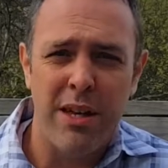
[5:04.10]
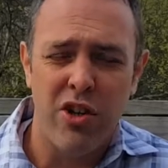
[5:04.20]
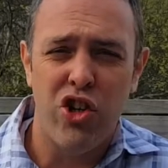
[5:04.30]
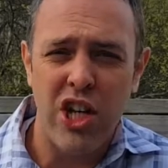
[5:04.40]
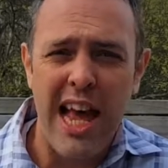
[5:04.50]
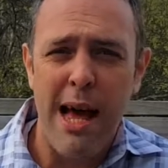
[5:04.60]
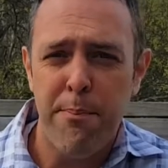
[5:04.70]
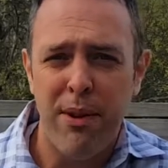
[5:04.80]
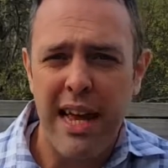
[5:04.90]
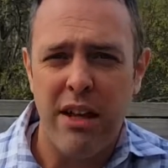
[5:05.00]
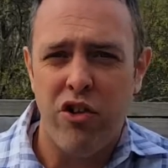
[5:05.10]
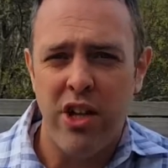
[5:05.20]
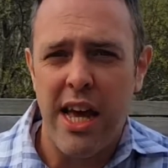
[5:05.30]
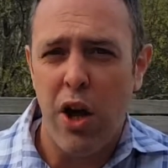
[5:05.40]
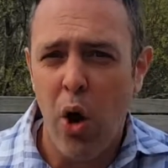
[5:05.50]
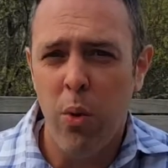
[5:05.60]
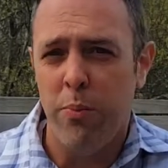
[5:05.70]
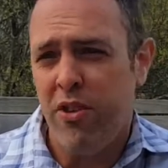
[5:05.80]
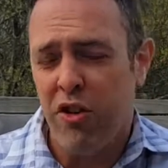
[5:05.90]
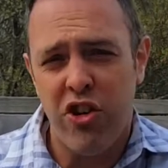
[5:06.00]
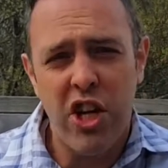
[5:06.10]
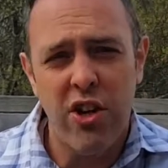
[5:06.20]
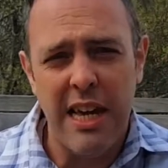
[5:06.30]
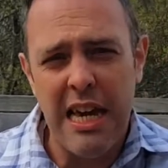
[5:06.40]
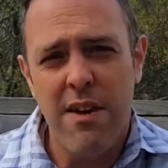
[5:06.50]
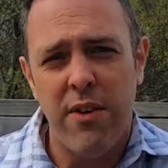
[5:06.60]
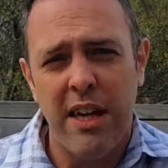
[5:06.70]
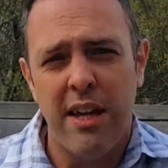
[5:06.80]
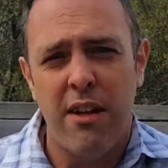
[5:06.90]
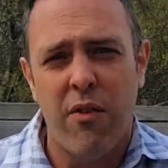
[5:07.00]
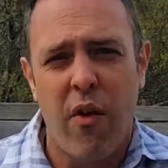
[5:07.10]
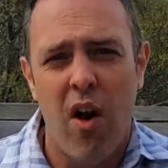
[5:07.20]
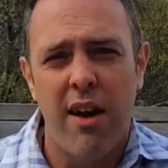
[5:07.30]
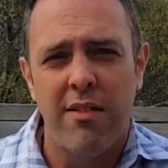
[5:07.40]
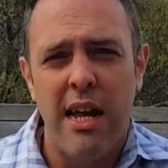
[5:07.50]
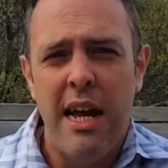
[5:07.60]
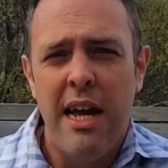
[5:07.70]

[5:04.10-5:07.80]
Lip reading: because she had plans, she had hopes, and she could even get as far as